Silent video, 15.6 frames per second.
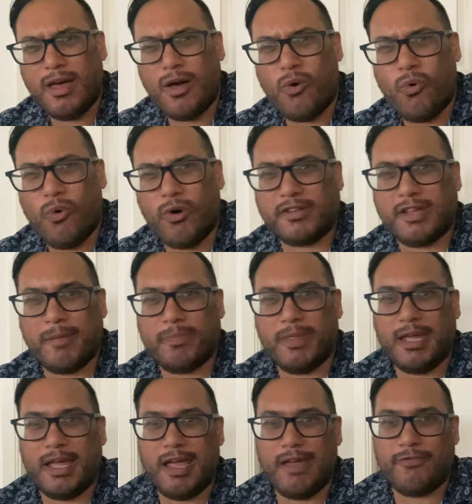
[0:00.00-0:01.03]
What's
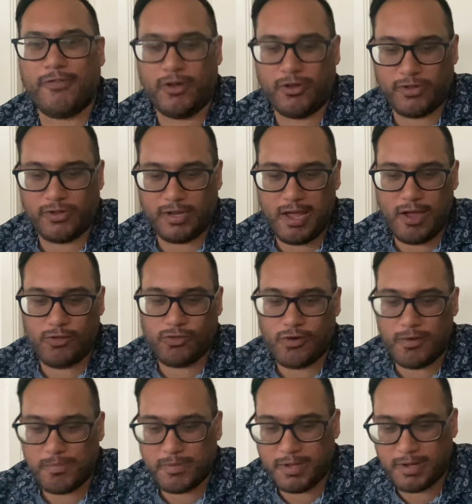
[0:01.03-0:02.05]
happening here, folks? Leo
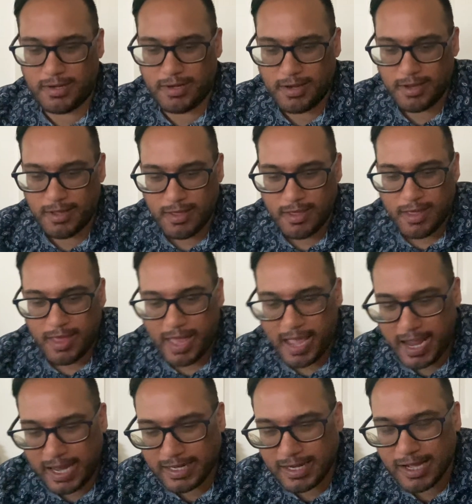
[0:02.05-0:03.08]
Thompson,
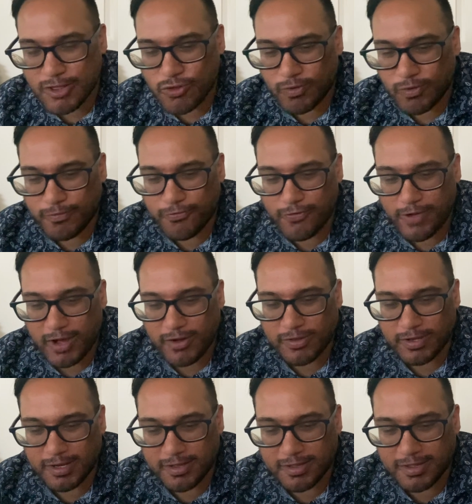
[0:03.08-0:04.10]

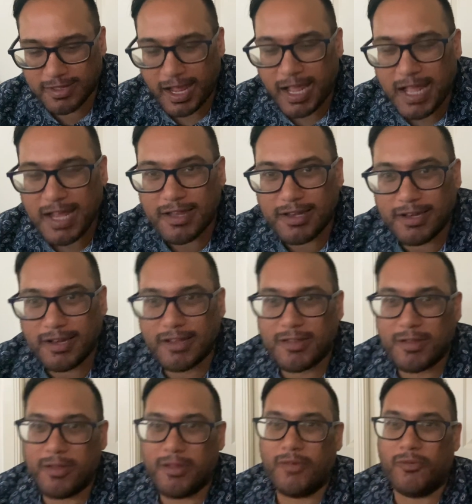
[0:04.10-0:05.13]
800,000 a season is
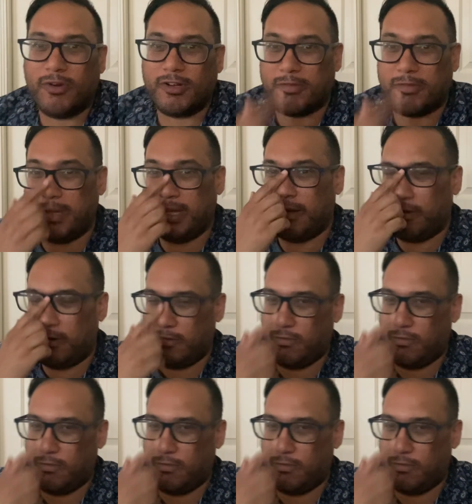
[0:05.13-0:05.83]
what's being.